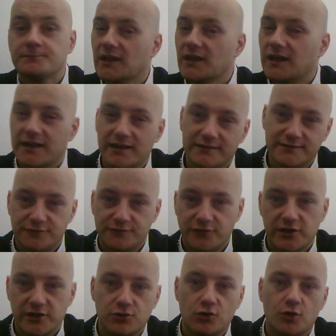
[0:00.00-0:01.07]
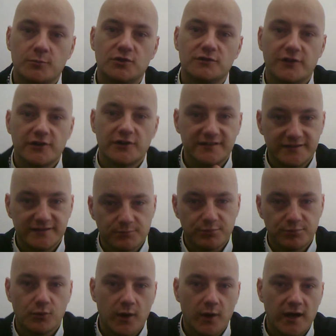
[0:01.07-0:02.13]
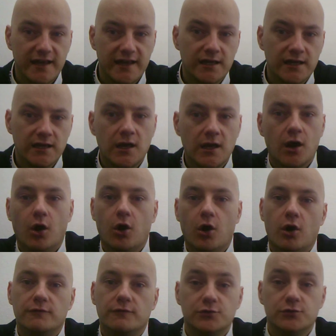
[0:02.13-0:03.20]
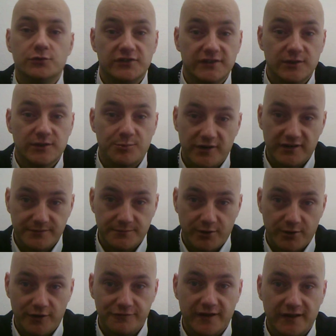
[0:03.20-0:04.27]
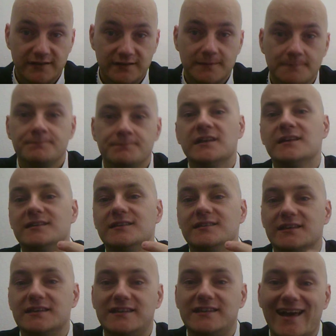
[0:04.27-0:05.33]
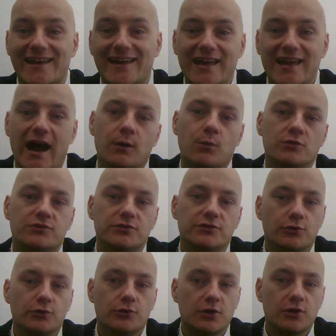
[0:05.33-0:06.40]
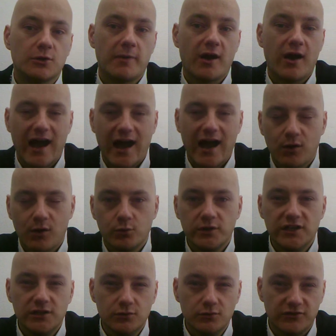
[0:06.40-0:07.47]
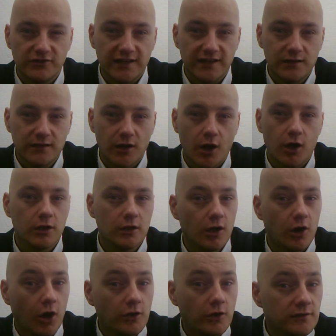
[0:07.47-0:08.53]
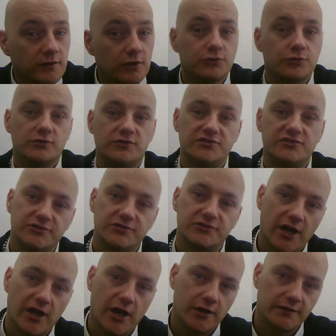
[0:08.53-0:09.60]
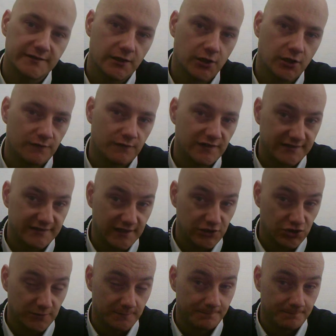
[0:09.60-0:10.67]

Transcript: And that's a very normal, very simple way of using the present perfect. Today, I want to talk about how we use it a lot to start a conversation.